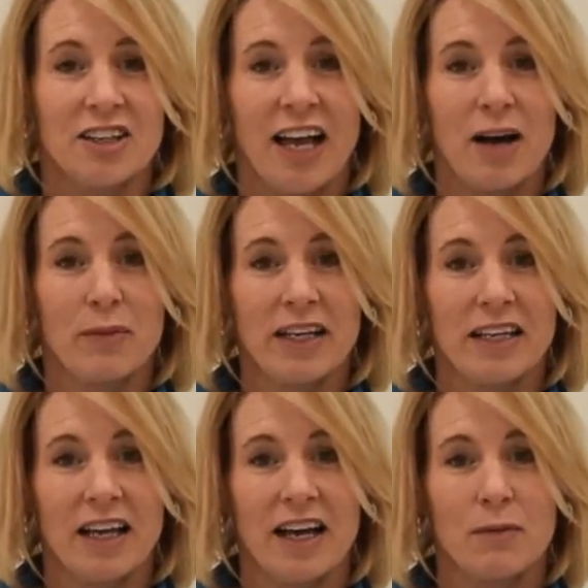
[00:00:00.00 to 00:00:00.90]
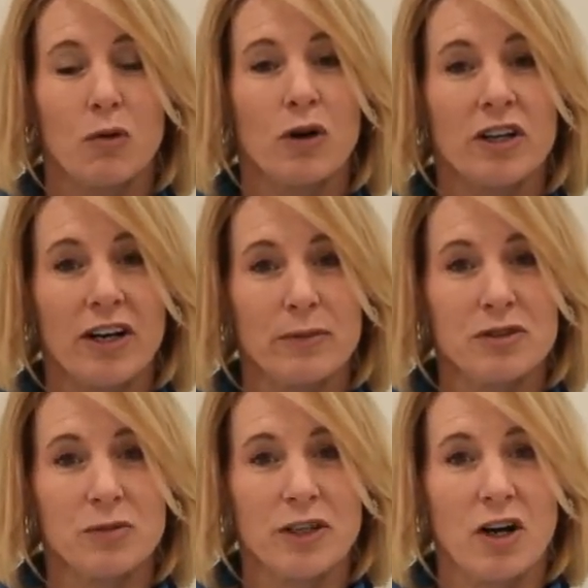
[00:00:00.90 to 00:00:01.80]
how many more you're able
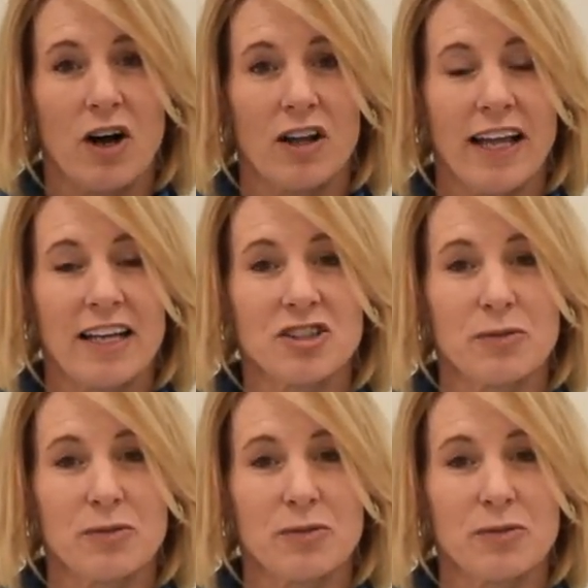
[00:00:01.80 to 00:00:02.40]
to recall as